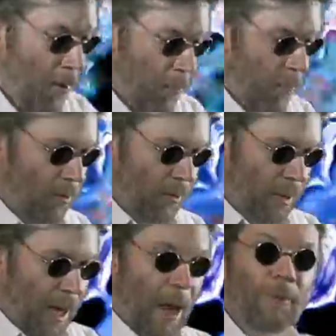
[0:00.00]
Recently
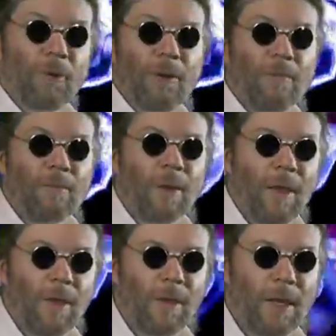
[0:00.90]
captured
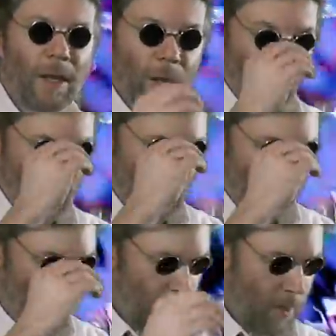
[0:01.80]
The
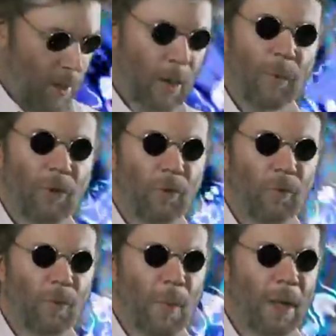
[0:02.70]
Idiopan can be tuned
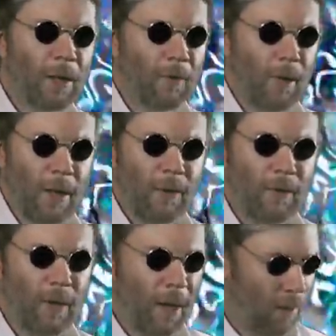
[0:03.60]
with magnets to any
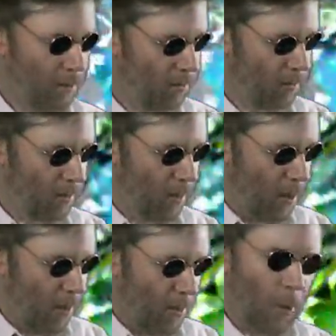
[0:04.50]
scale,
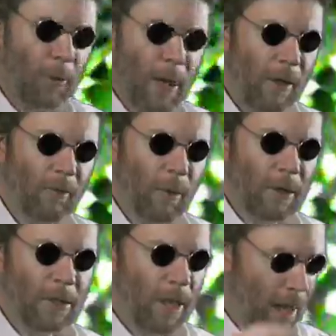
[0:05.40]
but only has
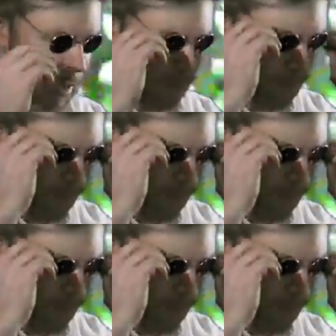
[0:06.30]
one side.